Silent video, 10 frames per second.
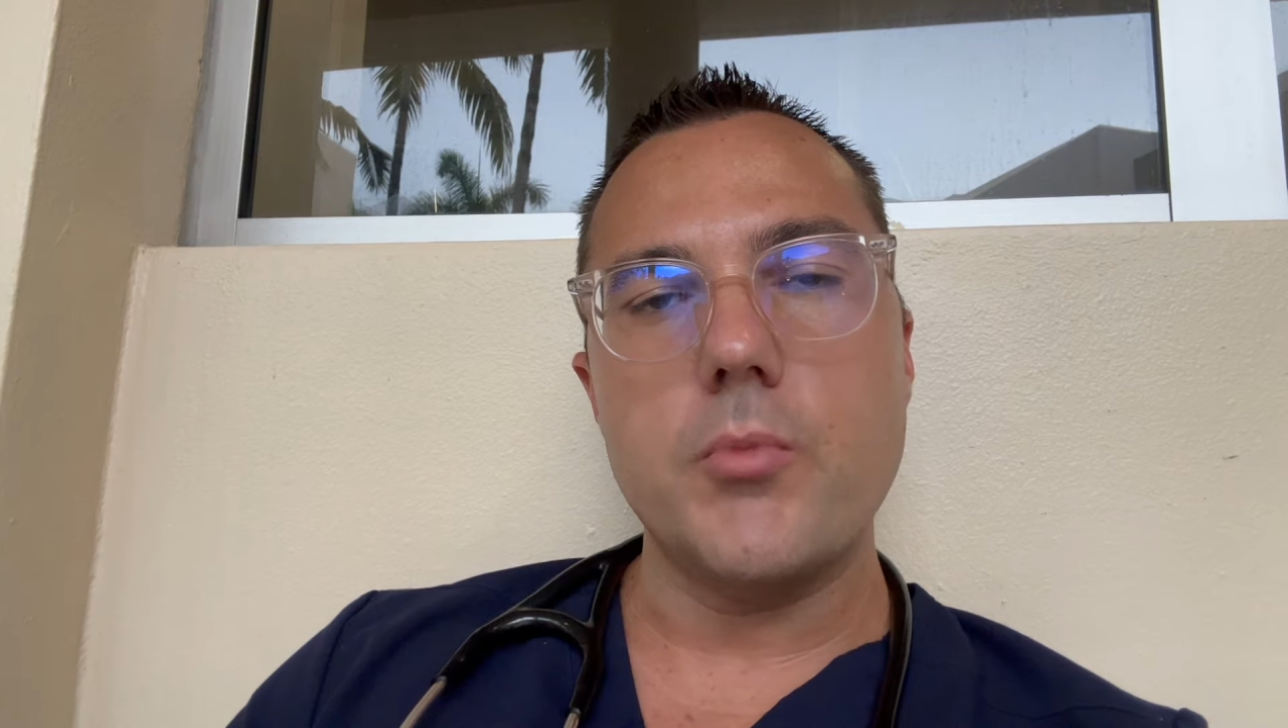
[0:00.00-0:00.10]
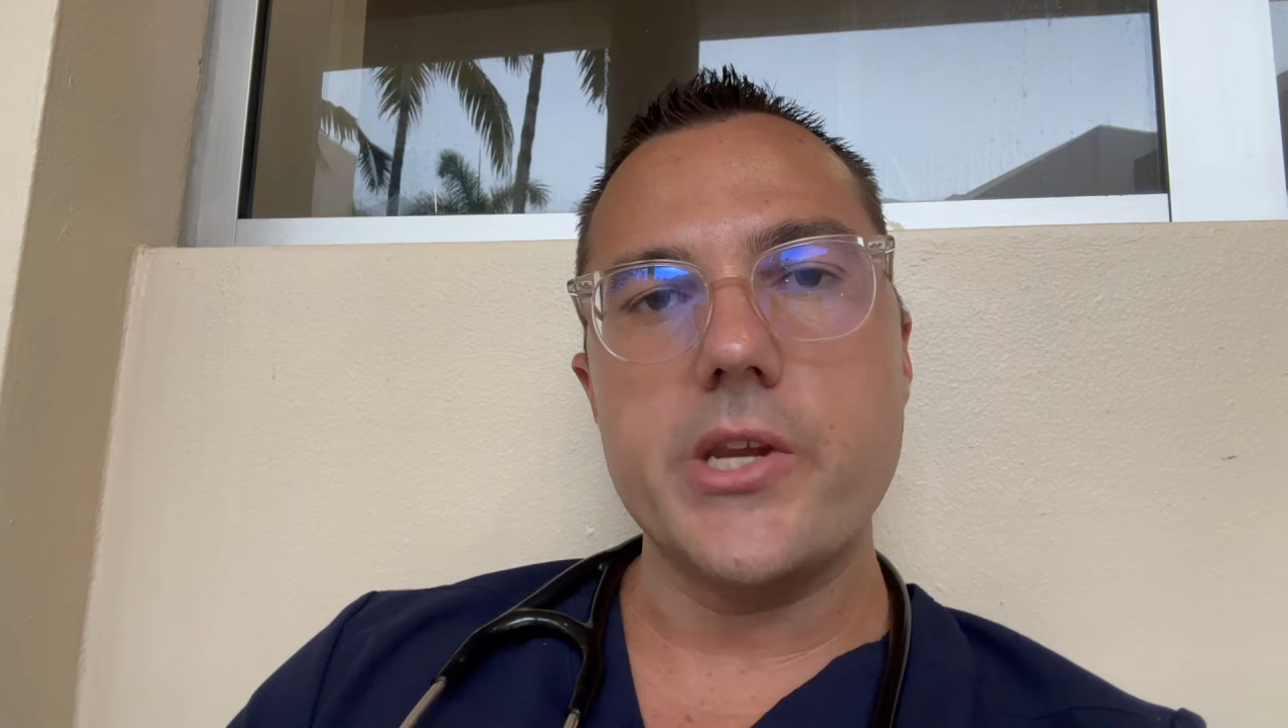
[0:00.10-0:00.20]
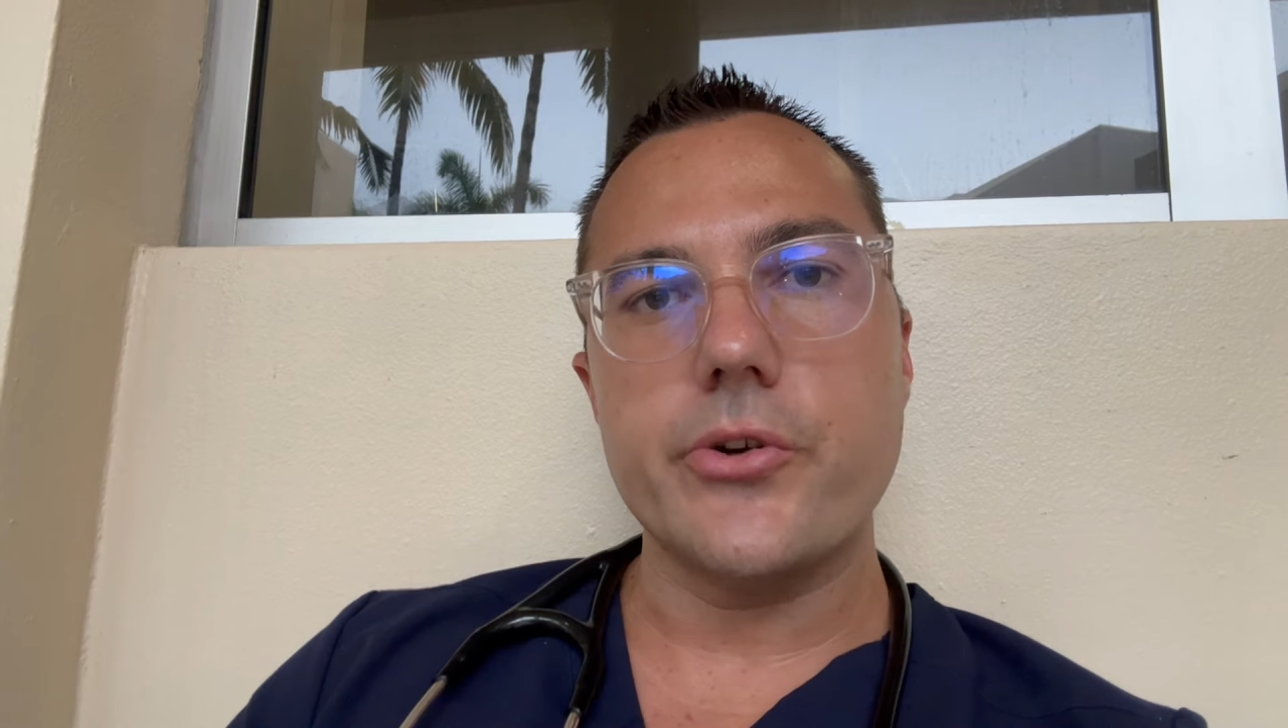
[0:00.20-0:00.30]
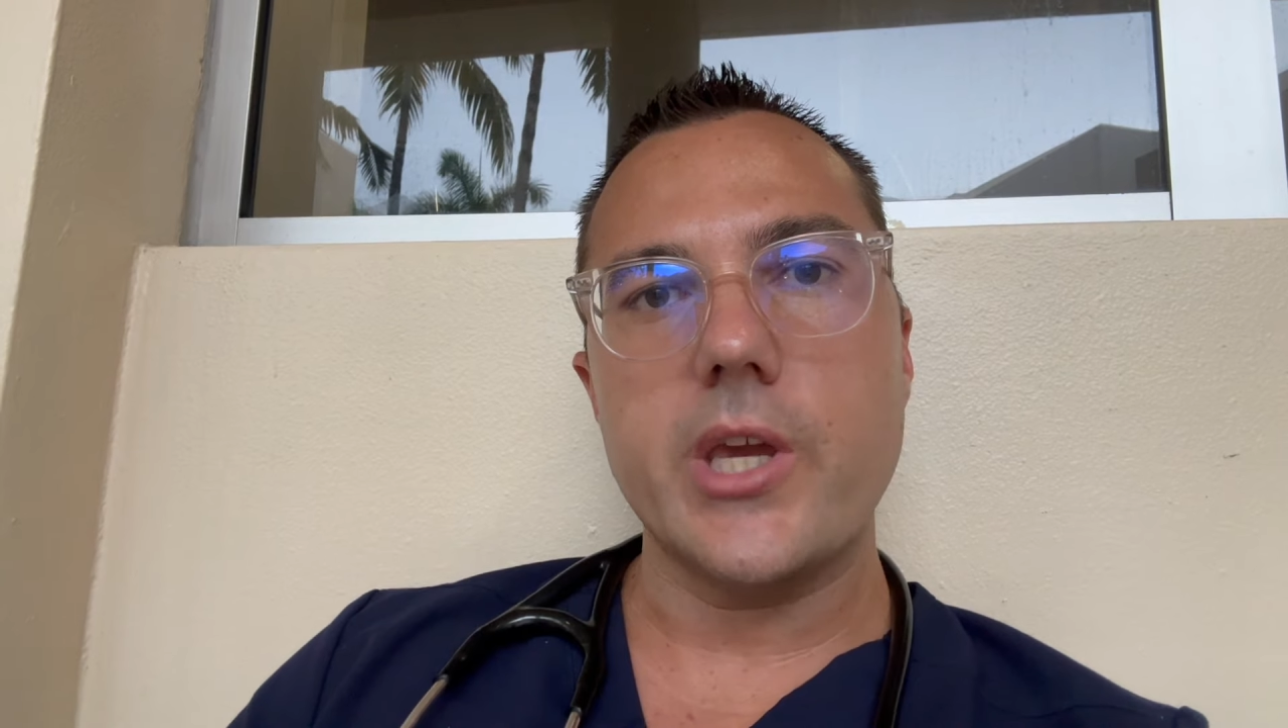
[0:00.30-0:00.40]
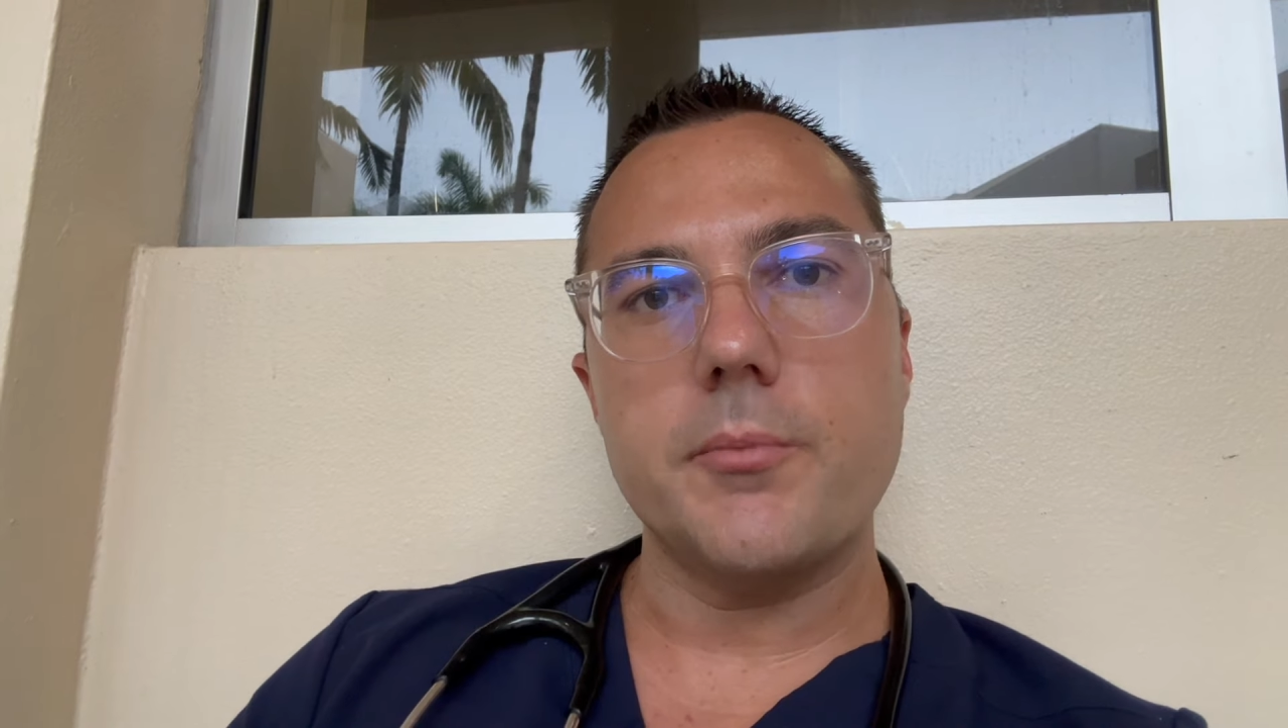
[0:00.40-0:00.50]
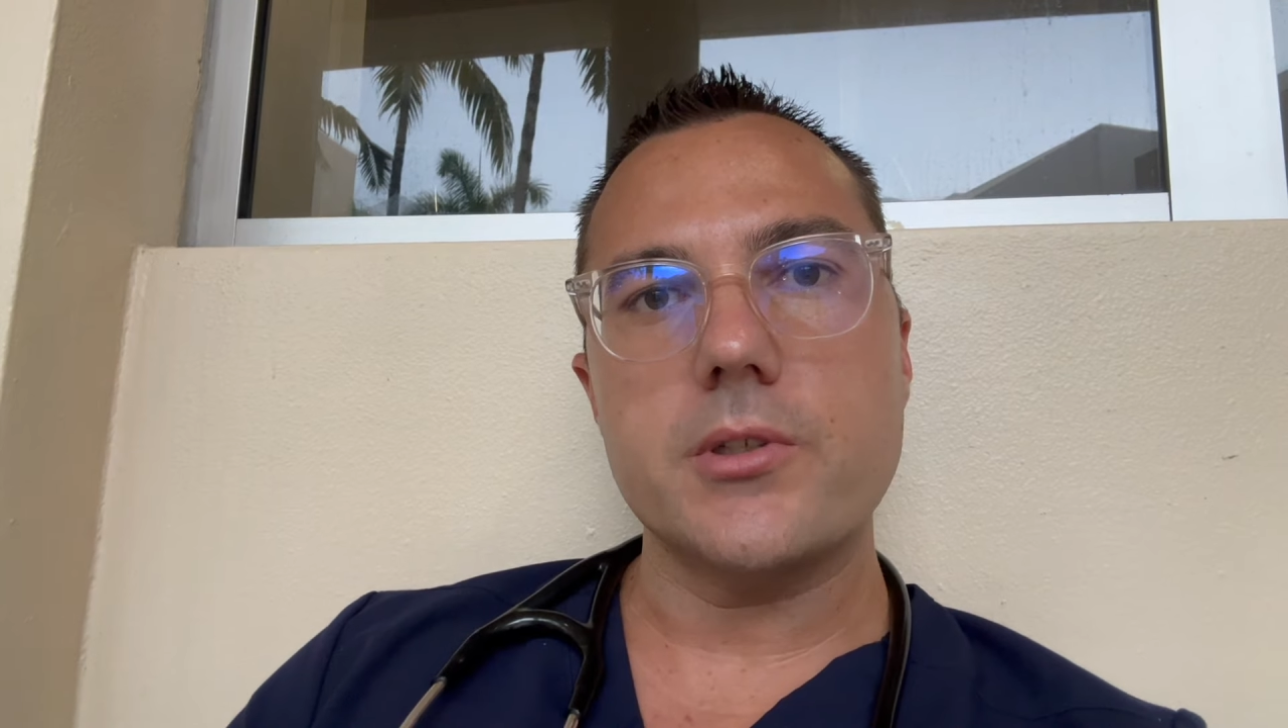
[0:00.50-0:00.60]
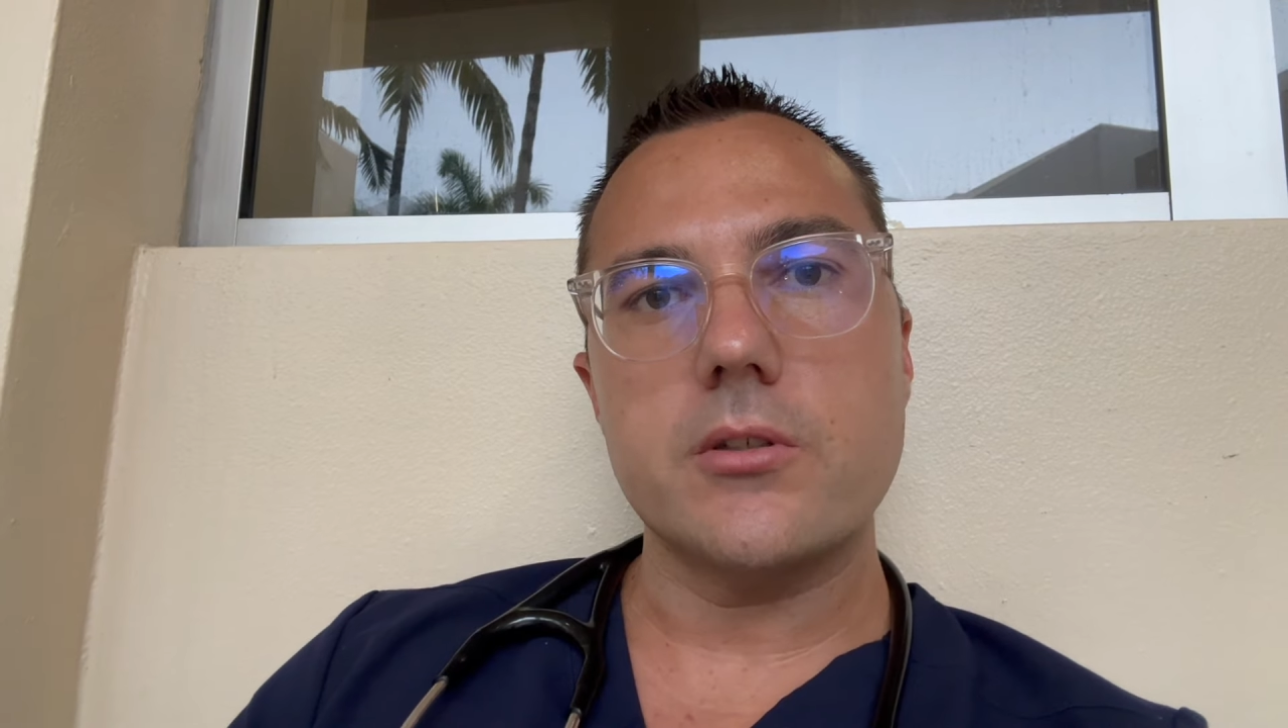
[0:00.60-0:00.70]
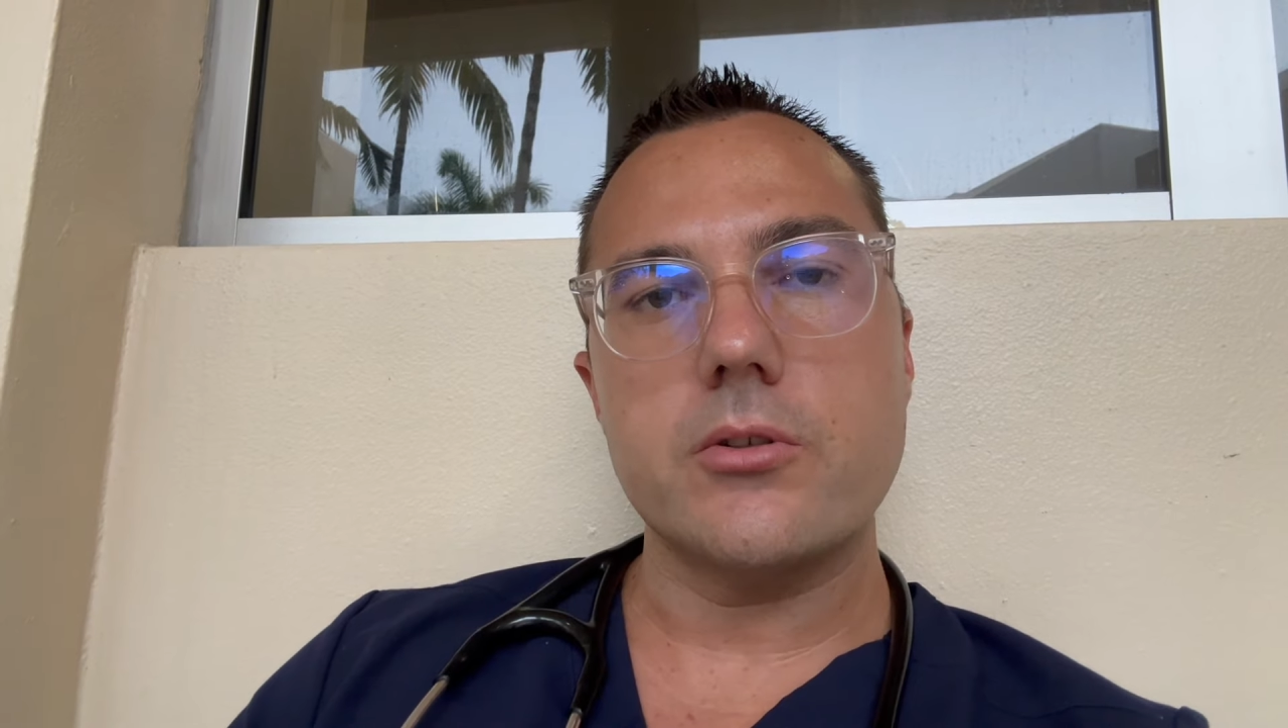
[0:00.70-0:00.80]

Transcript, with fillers: major campuses.